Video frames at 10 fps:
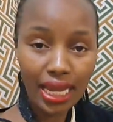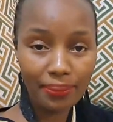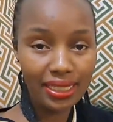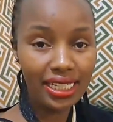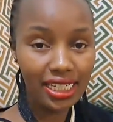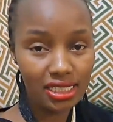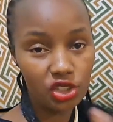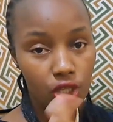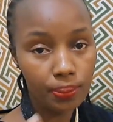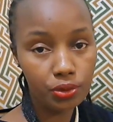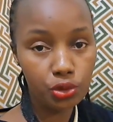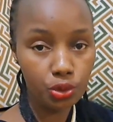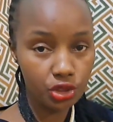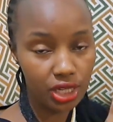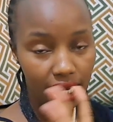a medicated shampoo to
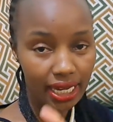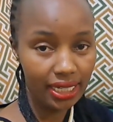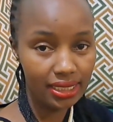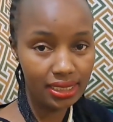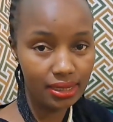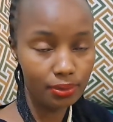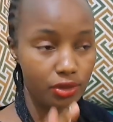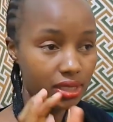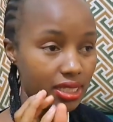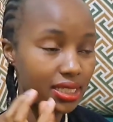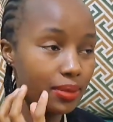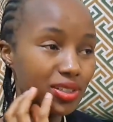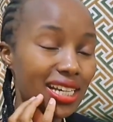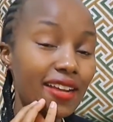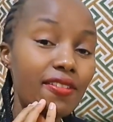wash her head because at the time she
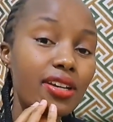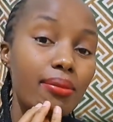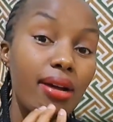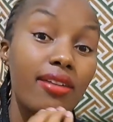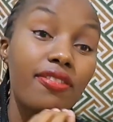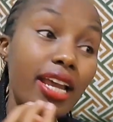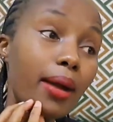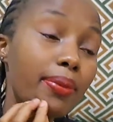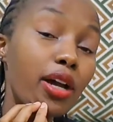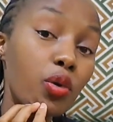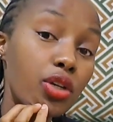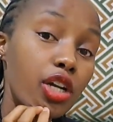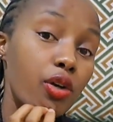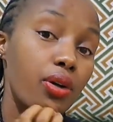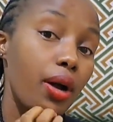had a very bad flare up that
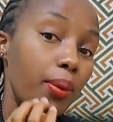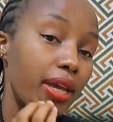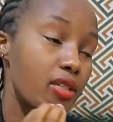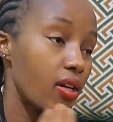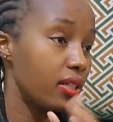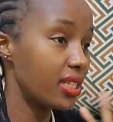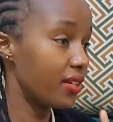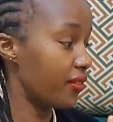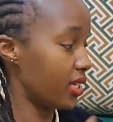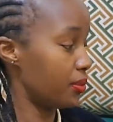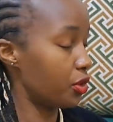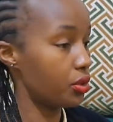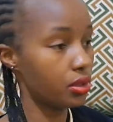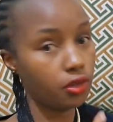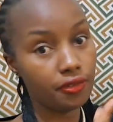couldn't go away. So I was advised,
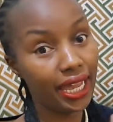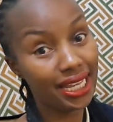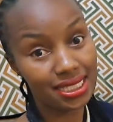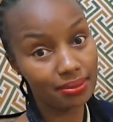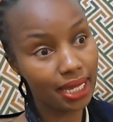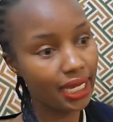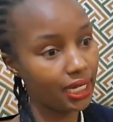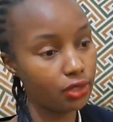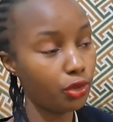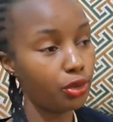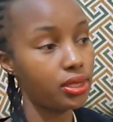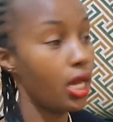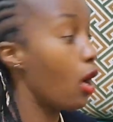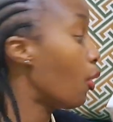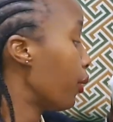because of eczema, again, you always,
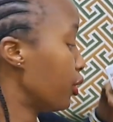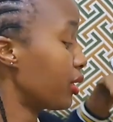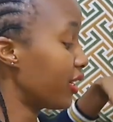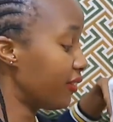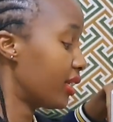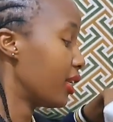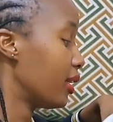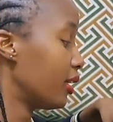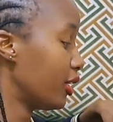when you're given